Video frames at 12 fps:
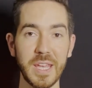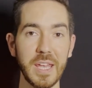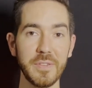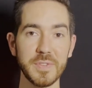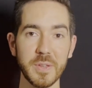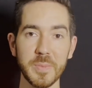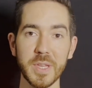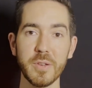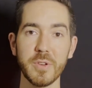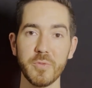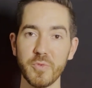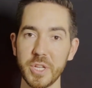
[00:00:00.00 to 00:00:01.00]
If
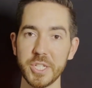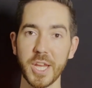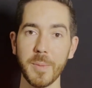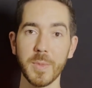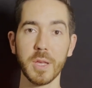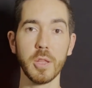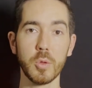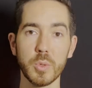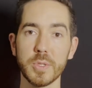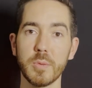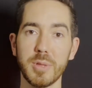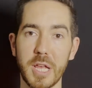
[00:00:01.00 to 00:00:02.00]
something can reshape the global
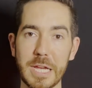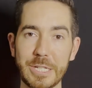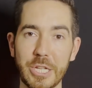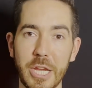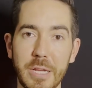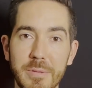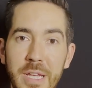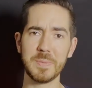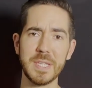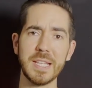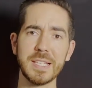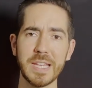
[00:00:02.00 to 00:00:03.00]
supply chain, I
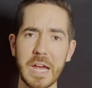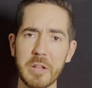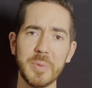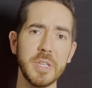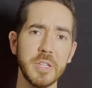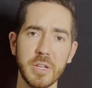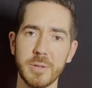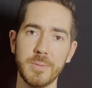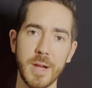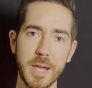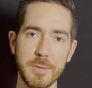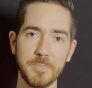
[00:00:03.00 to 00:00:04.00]
mean, that's gotta be good,
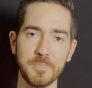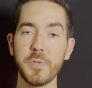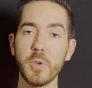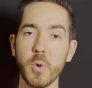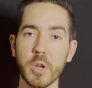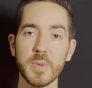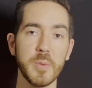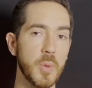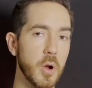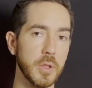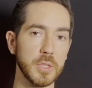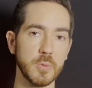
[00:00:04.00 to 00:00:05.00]
right? If you wanna be a
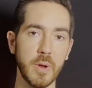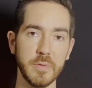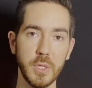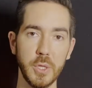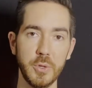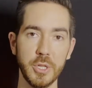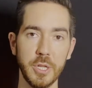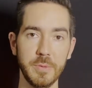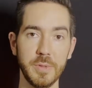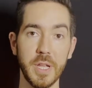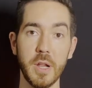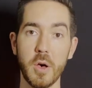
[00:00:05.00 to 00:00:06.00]
part of this
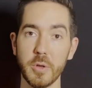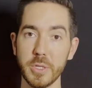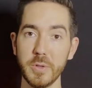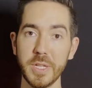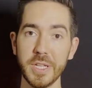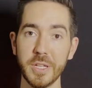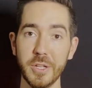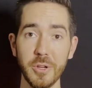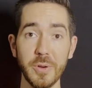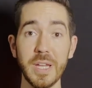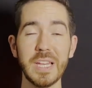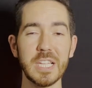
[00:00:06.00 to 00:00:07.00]
revolution, then all you need to
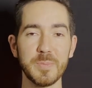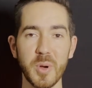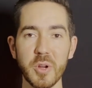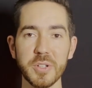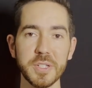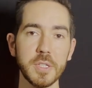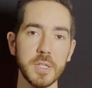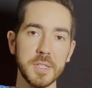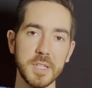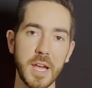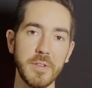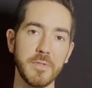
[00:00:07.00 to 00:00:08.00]
do is purchase the
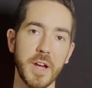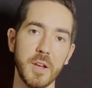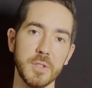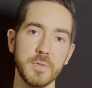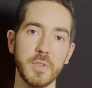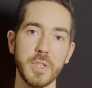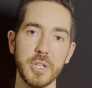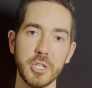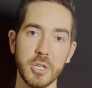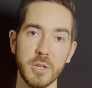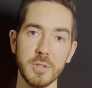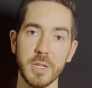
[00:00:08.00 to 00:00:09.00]
design files for this
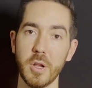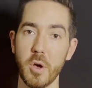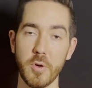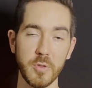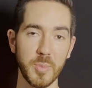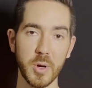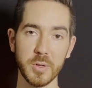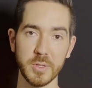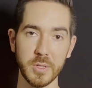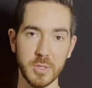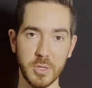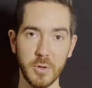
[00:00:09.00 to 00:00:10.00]
shirt and all the
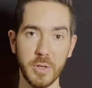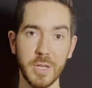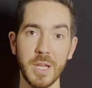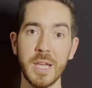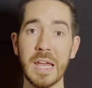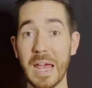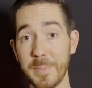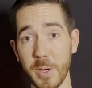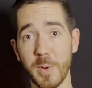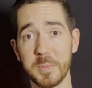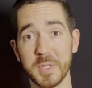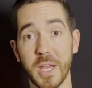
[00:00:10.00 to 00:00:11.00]
parts included at my
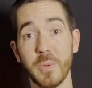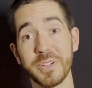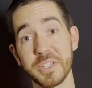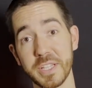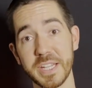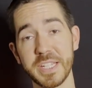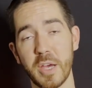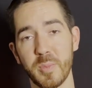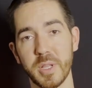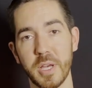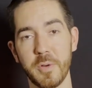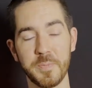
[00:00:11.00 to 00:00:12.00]
website, which is linked down
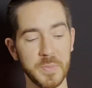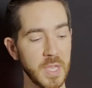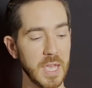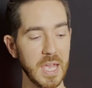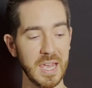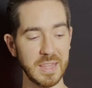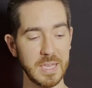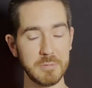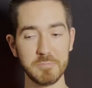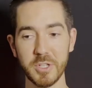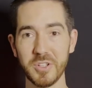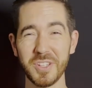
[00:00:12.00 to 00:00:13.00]
below. And
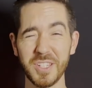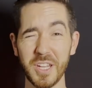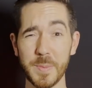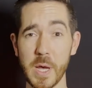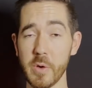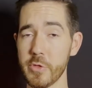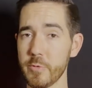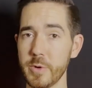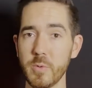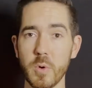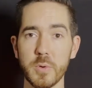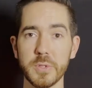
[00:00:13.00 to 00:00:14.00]
then you just need about
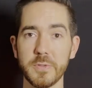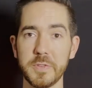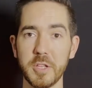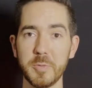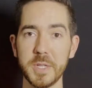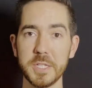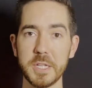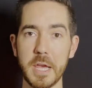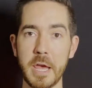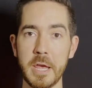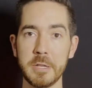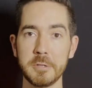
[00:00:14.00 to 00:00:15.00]
3 rolls of filament
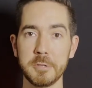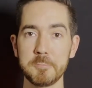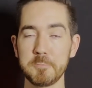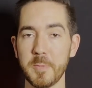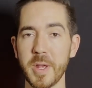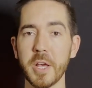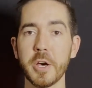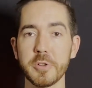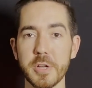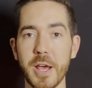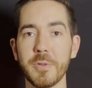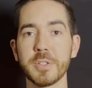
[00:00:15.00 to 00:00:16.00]
and about
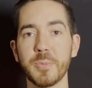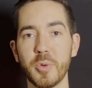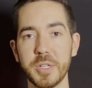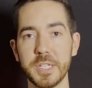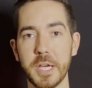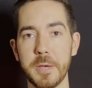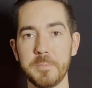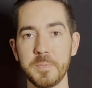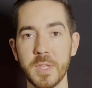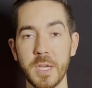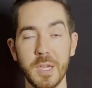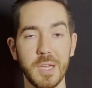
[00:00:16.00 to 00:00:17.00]
100 hours of print time.
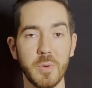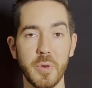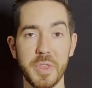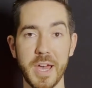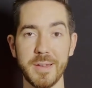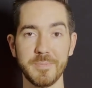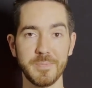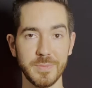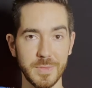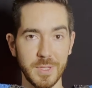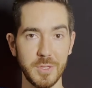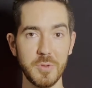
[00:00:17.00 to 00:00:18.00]
With that,
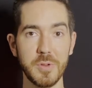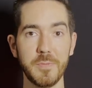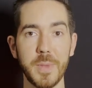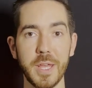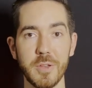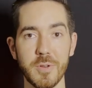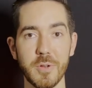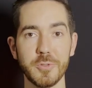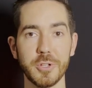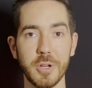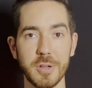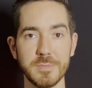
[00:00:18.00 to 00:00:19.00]
you can make your own
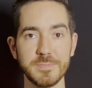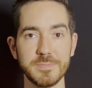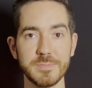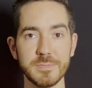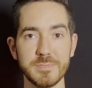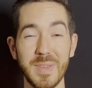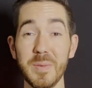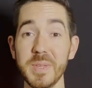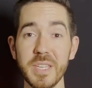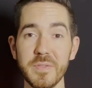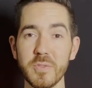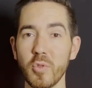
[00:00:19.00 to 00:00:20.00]
shirt. Maybe
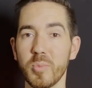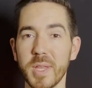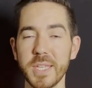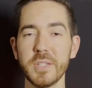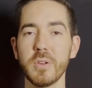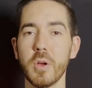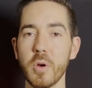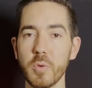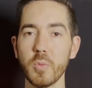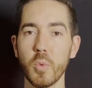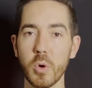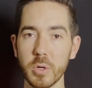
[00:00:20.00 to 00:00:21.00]
even replace your
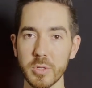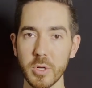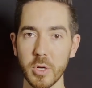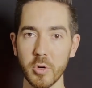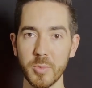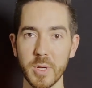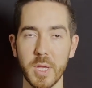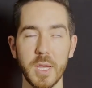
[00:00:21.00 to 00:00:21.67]
own wardrobe.